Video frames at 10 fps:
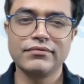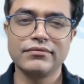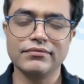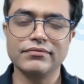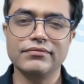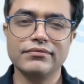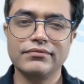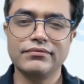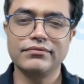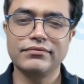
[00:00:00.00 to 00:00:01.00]

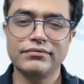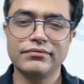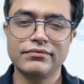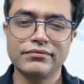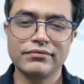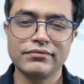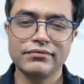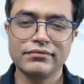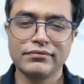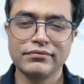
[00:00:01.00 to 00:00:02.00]

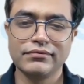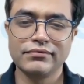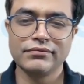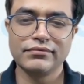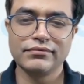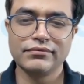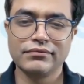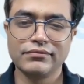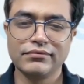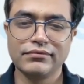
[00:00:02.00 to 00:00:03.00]

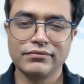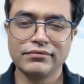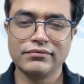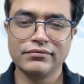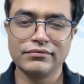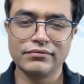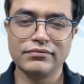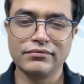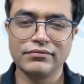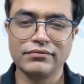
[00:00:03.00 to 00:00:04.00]

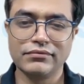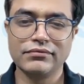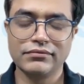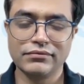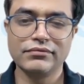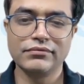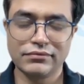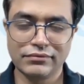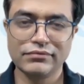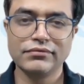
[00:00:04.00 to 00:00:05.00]

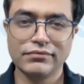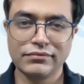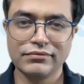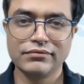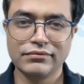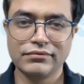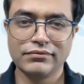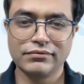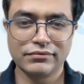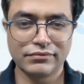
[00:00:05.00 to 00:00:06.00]

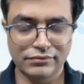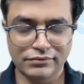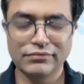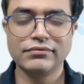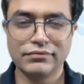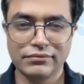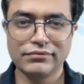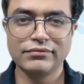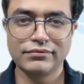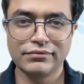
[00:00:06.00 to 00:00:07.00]

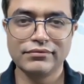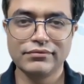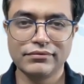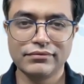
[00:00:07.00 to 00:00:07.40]
No words are spoken by the person on screen.